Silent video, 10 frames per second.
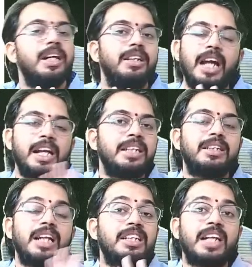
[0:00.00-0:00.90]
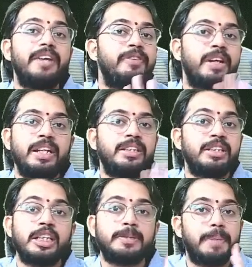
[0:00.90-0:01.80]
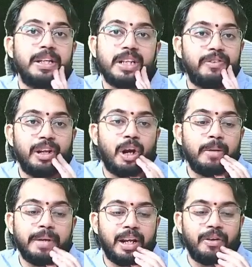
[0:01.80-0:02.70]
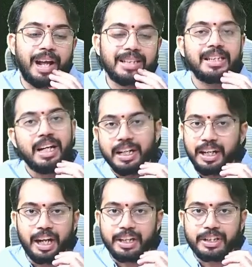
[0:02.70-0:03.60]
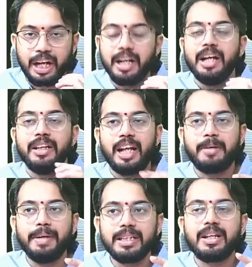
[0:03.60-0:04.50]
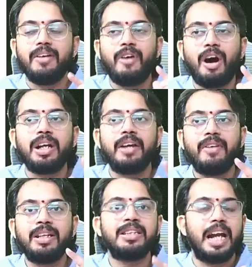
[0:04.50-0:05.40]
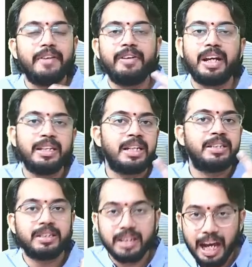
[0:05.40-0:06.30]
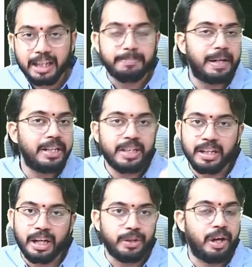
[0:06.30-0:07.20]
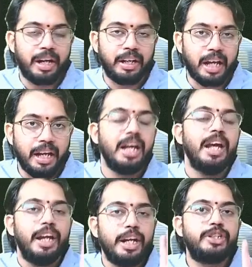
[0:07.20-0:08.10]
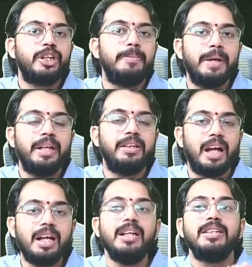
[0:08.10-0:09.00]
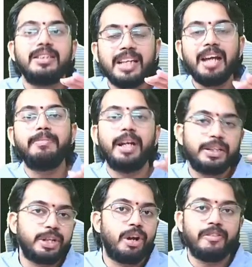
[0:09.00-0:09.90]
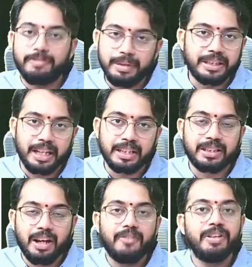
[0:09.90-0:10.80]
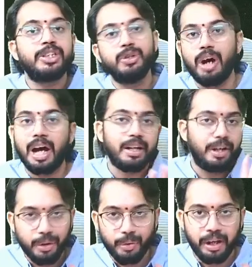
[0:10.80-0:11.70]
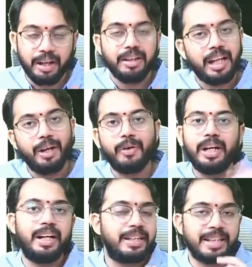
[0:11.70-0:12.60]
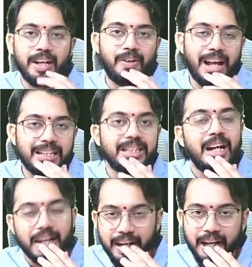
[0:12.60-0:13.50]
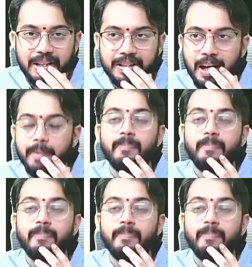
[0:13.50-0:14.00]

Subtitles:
That scientific research expenditure will not be allowed as deduction. That means whatever the scientific research expenditure that you are incurring, it should be in the same nature of business which you are doing, then only it is allowed as deduction.